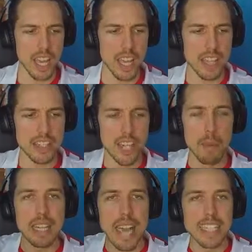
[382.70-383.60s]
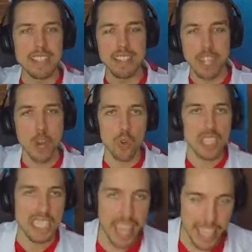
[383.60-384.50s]
And double X is a known
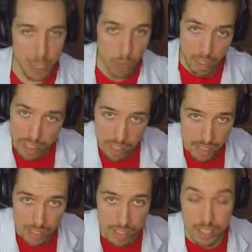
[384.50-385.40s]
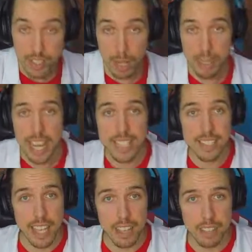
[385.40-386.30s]
gang with us. Double
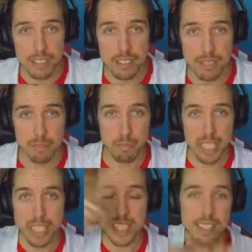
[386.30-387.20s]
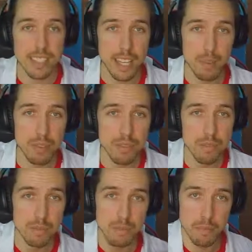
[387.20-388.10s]
XL, P. Diddy's label,
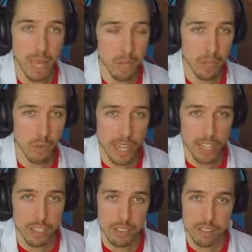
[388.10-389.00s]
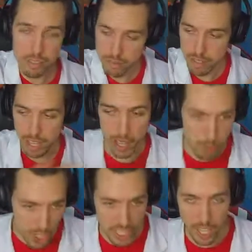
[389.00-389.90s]
Bad Boy Records,
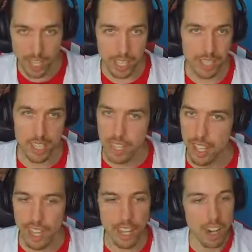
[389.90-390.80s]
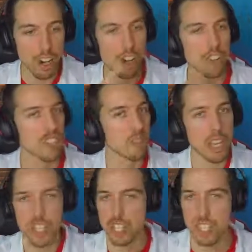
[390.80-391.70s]
MGK. It all just
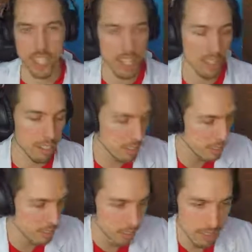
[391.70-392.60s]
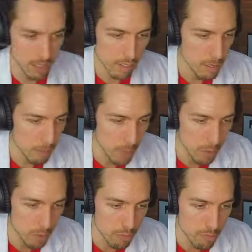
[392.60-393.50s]
meshes together.
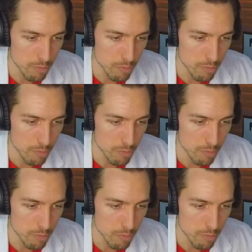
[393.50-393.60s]
Boom.